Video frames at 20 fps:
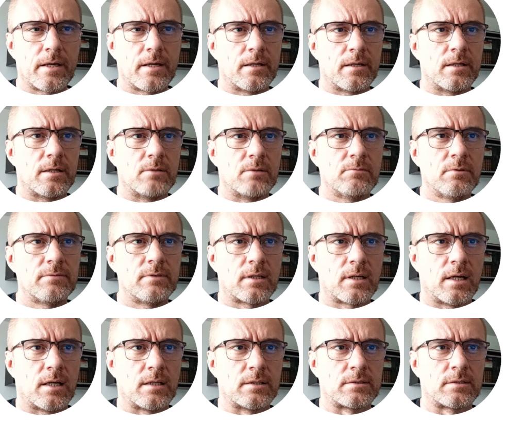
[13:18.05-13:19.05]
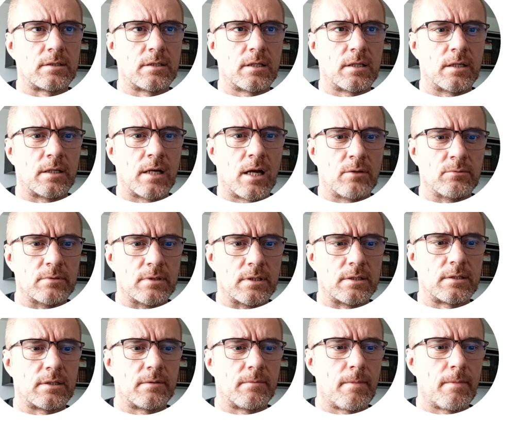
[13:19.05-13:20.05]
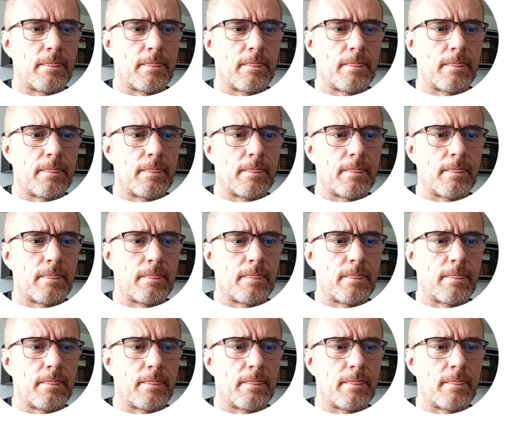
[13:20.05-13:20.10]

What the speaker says: with the class rounded.